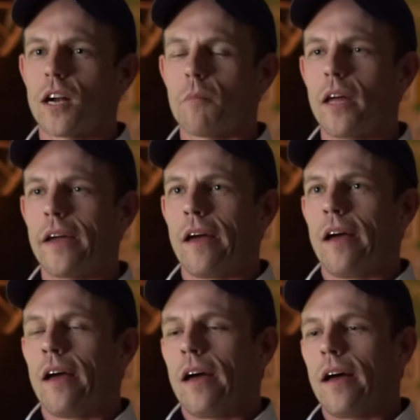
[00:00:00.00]
And I'm like,
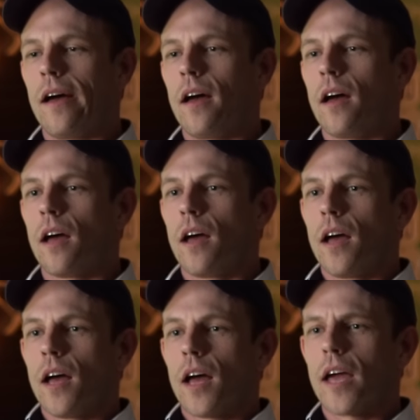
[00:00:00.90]
I
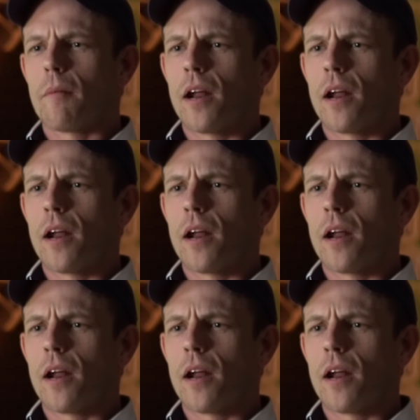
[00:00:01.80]
got